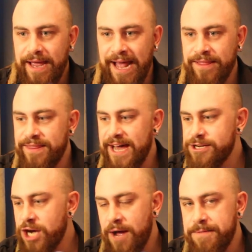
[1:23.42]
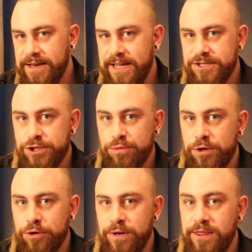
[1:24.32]
And then that topic gets
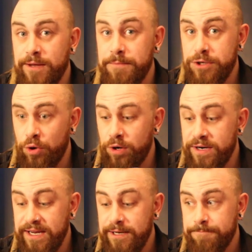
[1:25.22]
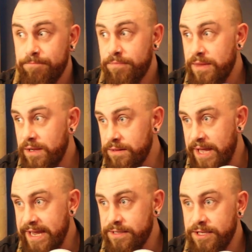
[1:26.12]
through, and the minority
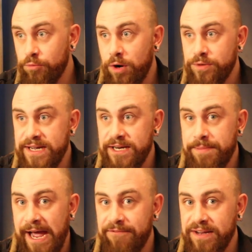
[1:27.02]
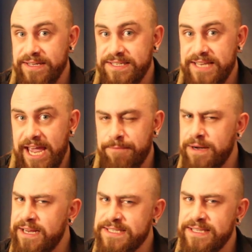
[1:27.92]
likely won't end up having a say.
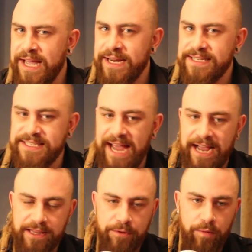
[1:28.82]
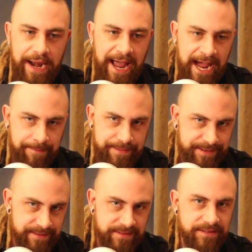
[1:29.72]
But isn't that exactly what
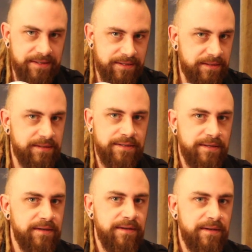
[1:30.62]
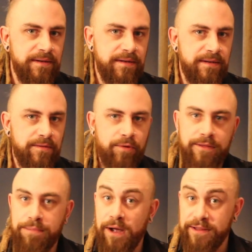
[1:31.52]
happens with
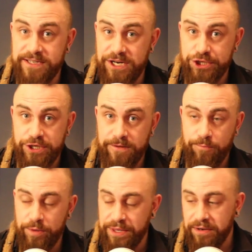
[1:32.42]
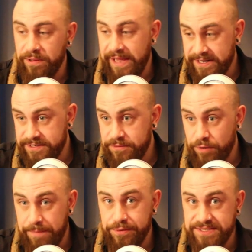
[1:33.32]
a politician, with an elected
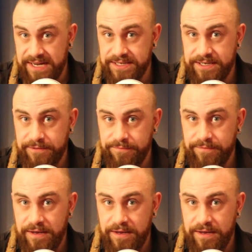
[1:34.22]
representative?